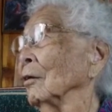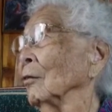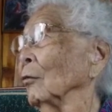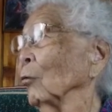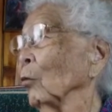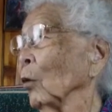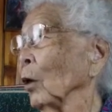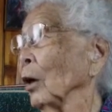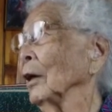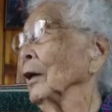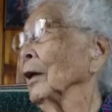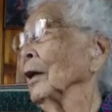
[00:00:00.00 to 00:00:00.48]

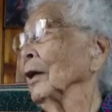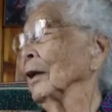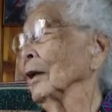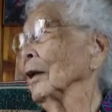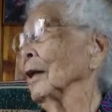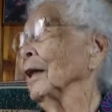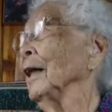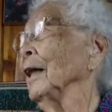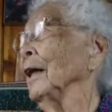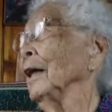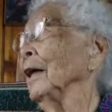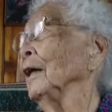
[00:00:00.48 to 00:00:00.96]
one
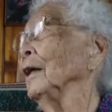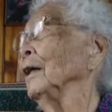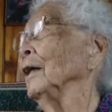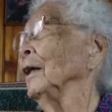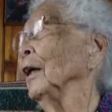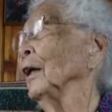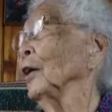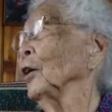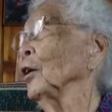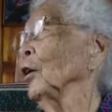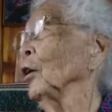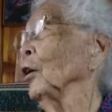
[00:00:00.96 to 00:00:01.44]
clan,
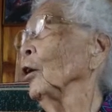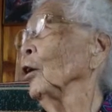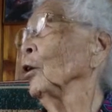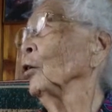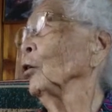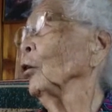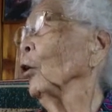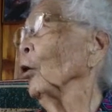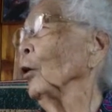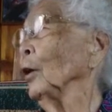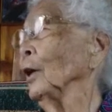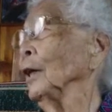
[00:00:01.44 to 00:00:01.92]
and
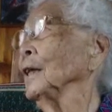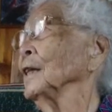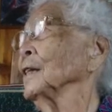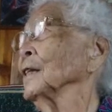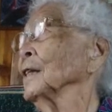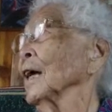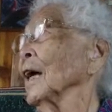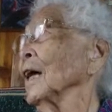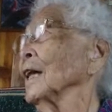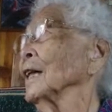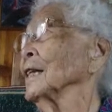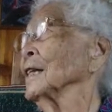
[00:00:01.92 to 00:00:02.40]

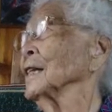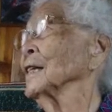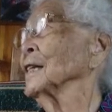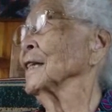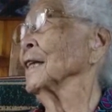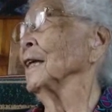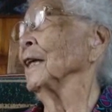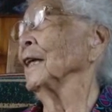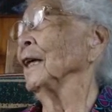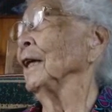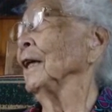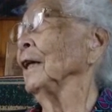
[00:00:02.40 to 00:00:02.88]

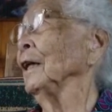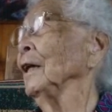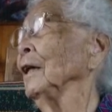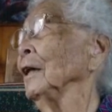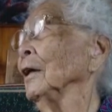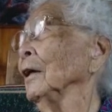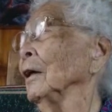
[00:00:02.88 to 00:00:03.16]
Dalsin.